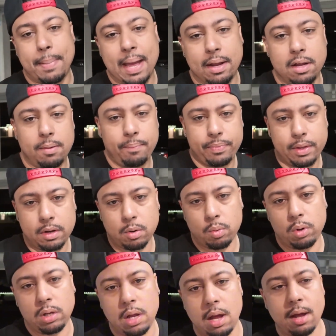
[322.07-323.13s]
back up the
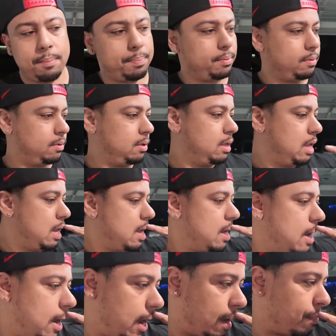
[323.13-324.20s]
Corolla up.
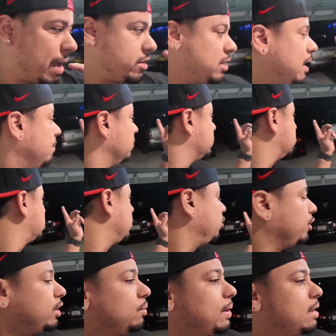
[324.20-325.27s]
Actually, I'm gonna
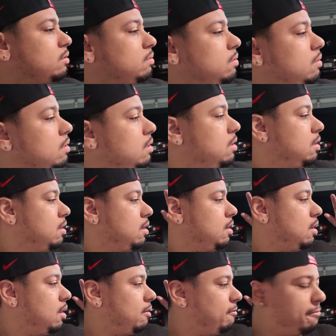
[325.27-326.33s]
turn it around,
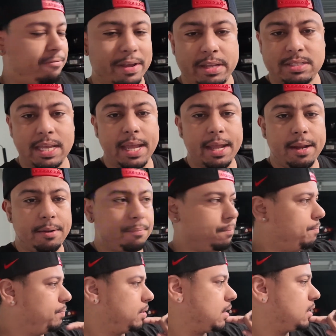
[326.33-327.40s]
face in,
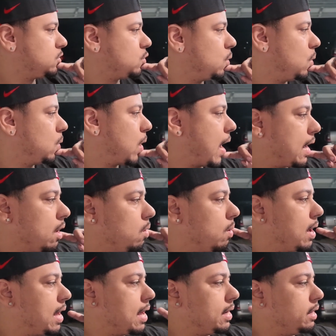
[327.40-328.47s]
so I can go
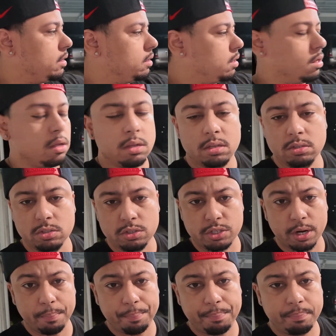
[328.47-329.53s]
ahead and
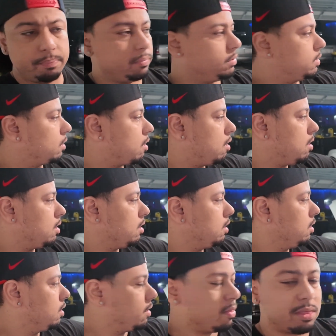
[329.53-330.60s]
jump the car.
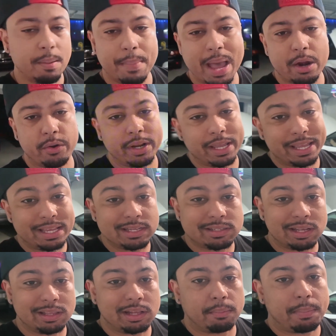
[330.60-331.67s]
The battery is
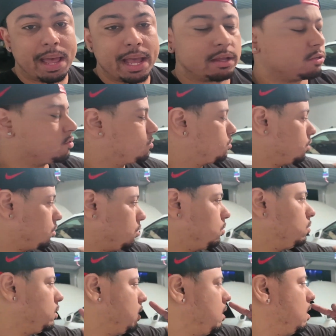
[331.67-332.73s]
in the back,
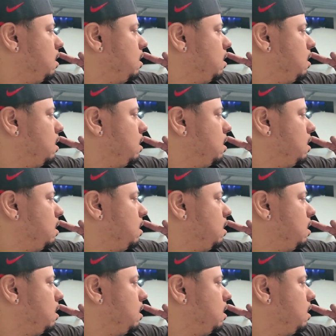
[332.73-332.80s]
so